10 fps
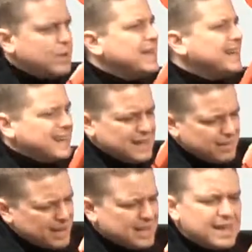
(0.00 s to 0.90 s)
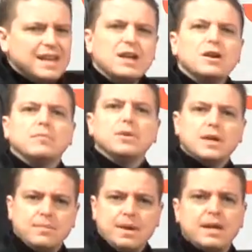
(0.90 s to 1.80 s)
I get it into my gun here? And I'm
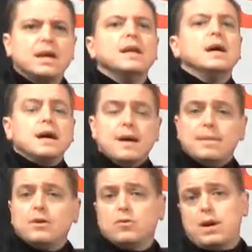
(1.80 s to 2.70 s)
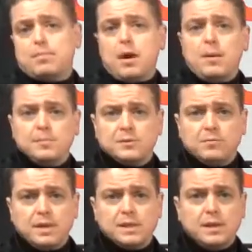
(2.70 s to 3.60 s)
looking at my gun. I'm going to create problems for
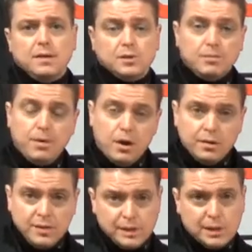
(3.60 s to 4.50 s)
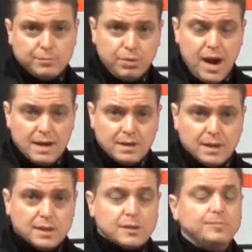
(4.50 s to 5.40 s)
myself. So part of this is
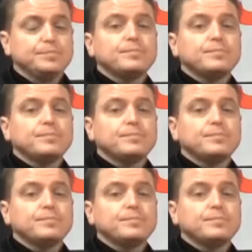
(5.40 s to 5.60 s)
practice.